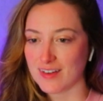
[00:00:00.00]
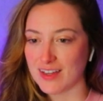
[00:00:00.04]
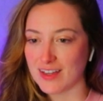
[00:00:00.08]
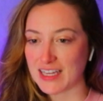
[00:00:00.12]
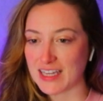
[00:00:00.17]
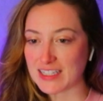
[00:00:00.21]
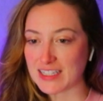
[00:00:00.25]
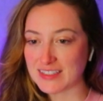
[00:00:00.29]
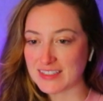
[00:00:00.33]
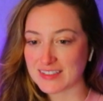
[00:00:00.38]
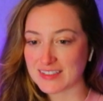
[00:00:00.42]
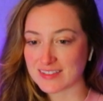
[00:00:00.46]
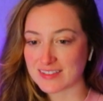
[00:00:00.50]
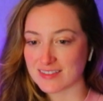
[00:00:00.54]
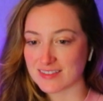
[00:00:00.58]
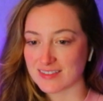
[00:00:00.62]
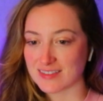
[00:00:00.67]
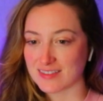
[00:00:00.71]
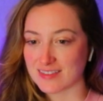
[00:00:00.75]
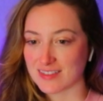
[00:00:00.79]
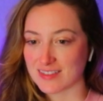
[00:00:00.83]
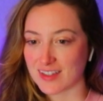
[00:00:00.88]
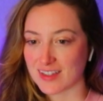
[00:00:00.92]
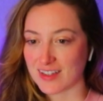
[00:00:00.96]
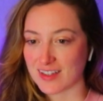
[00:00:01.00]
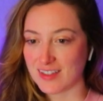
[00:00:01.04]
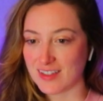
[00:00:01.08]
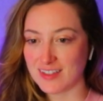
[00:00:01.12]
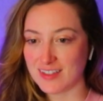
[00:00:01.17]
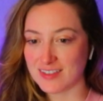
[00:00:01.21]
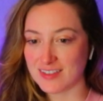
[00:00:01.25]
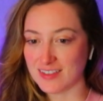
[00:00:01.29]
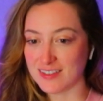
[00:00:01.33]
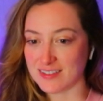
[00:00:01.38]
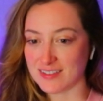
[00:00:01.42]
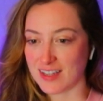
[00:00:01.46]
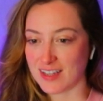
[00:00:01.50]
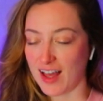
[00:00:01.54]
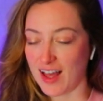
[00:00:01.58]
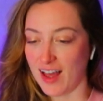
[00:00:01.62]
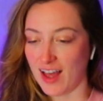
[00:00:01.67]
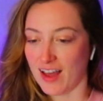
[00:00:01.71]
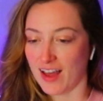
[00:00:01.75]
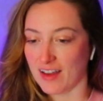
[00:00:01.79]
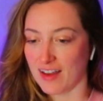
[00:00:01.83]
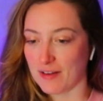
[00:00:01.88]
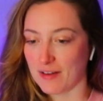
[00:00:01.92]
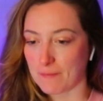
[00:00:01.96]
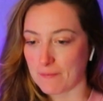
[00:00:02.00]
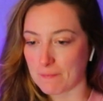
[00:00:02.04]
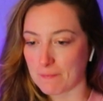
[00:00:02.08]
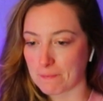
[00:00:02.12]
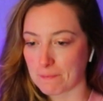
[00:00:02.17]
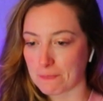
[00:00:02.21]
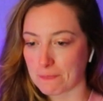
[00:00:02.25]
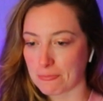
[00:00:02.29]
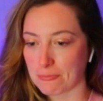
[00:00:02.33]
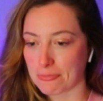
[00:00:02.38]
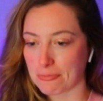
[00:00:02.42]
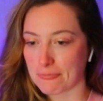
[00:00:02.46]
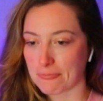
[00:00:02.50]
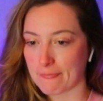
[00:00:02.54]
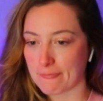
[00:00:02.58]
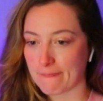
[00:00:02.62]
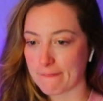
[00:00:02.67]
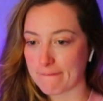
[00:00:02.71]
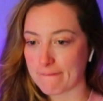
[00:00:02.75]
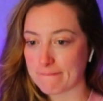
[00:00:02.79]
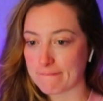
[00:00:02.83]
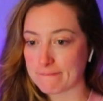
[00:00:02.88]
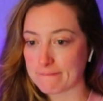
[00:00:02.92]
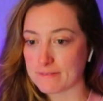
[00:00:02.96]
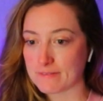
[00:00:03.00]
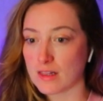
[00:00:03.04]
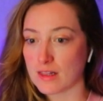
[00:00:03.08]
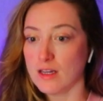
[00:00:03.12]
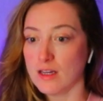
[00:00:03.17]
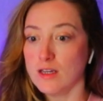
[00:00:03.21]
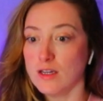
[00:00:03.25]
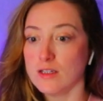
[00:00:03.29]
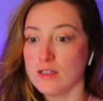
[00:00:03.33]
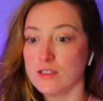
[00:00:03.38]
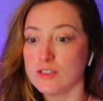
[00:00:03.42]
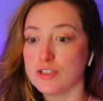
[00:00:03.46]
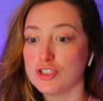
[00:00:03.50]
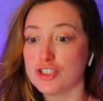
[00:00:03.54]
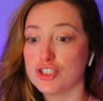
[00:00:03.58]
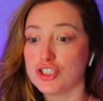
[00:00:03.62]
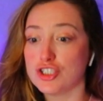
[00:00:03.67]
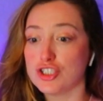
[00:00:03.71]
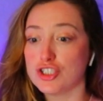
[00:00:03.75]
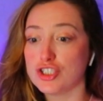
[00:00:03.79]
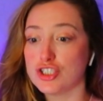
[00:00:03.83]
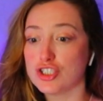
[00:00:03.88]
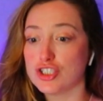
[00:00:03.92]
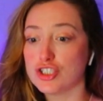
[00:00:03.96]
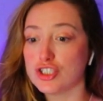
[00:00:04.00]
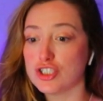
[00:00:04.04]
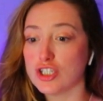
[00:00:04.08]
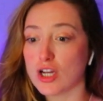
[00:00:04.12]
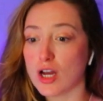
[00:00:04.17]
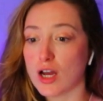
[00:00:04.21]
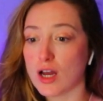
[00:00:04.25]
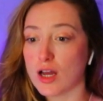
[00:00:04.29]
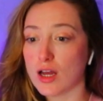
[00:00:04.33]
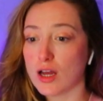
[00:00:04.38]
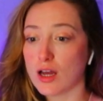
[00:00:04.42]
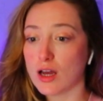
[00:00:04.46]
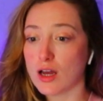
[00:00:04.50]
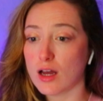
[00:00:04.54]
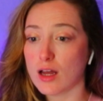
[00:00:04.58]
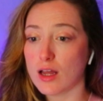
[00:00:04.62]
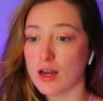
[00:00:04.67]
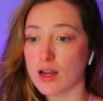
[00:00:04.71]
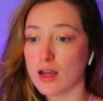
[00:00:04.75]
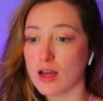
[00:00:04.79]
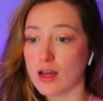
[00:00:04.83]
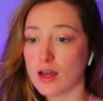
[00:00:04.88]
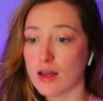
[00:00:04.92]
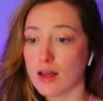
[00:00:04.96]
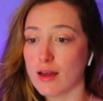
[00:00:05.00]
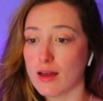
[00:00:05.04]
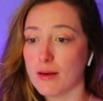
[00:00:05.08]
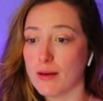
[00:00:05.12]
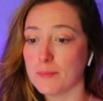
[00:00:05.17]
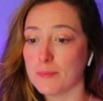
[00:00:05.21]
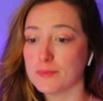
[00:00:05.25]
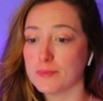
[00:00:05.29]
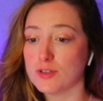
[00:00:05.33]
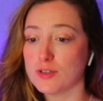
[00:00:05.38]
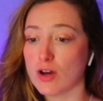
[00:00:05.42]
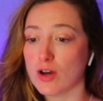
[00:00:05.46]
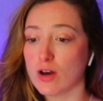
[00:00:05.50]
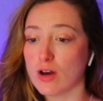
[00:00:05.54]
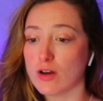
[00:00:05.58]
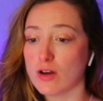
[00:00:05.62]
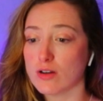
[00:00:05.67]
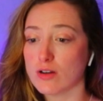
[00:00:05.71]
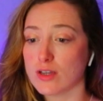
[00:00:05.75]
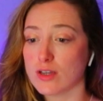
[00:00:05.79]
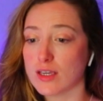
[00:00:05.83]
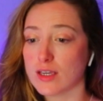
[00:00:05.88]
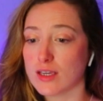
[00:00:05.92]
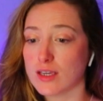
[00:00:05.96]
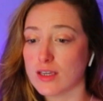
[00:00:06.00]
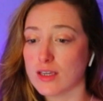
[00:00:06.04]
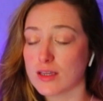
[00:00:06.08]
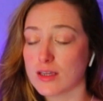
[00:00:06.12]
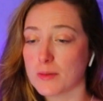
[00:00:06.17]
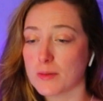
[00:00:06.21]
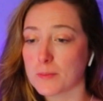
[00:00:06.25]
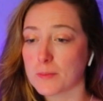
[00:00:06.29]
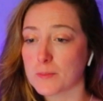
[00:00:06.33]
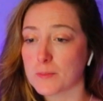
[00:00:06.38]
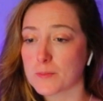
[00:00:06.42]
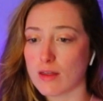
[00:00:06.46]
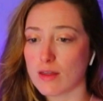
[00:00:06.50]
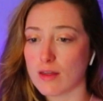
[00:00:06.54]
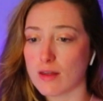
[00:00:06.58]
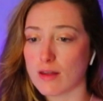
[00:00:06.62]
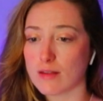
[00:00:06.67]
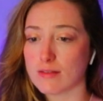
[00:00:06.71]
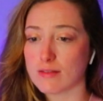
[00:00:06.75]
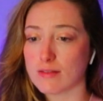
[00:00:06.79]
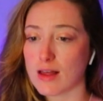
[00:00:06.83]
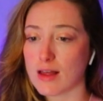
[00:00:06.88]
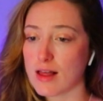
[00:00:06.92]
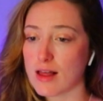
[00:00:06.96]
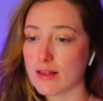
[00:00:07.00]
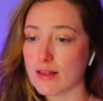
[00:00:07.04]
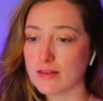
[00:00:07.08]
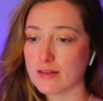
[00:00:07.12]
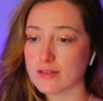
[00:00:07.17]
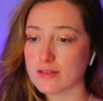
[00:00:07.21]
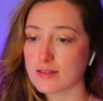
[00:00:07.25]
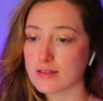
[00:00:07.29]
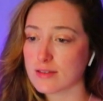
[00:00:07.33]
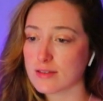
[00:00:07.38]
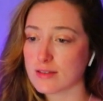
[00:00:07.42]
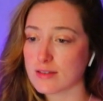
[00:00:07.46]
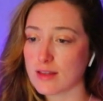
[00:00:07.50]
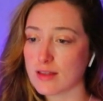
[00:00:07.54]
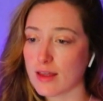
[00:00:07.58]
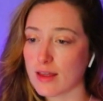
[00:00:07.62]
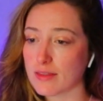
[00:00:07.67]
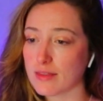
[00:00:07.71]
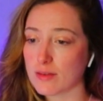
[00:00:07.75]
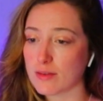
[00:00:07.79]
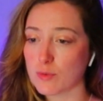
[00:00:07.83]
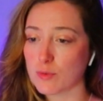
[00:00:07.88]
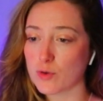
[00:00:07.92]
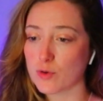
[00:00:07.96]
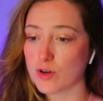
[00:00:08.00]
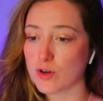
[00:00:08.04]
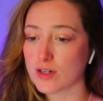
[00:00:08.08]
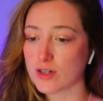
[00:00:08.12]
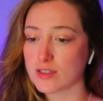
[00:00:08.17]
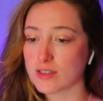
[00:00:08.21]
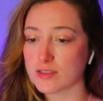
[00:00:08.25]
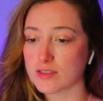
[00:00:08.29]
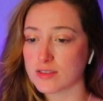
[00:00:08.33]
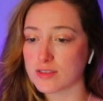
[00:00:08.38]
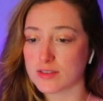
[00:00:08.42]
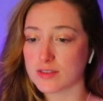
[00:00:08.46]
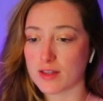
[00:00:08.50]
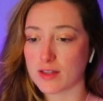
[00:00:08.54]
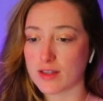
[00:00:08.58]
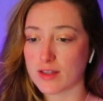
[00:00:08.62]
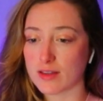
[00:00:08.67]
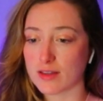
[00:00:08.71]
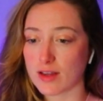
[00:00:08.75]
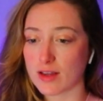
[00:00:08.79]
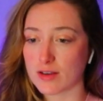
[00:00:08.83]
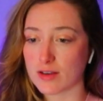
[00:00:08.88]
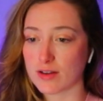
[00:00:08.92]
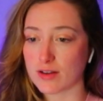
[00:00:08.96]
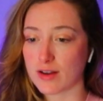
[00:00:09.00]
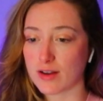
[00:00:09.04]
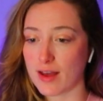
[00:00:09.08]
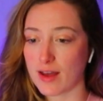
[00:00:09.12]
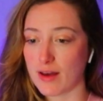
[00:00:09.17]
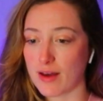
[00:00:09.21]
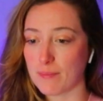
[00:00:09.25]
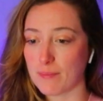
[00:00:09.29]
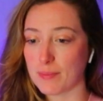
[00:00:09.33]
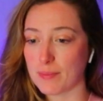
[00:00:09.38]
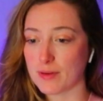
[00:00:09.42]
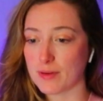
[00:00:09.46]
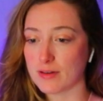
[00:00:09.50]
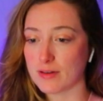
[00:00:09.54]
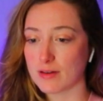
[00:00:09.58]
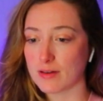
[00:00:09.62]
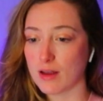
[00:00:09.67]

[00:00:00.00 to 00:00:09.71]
He doesn't die. Shut up, dog. That's like the worst thing that could happen.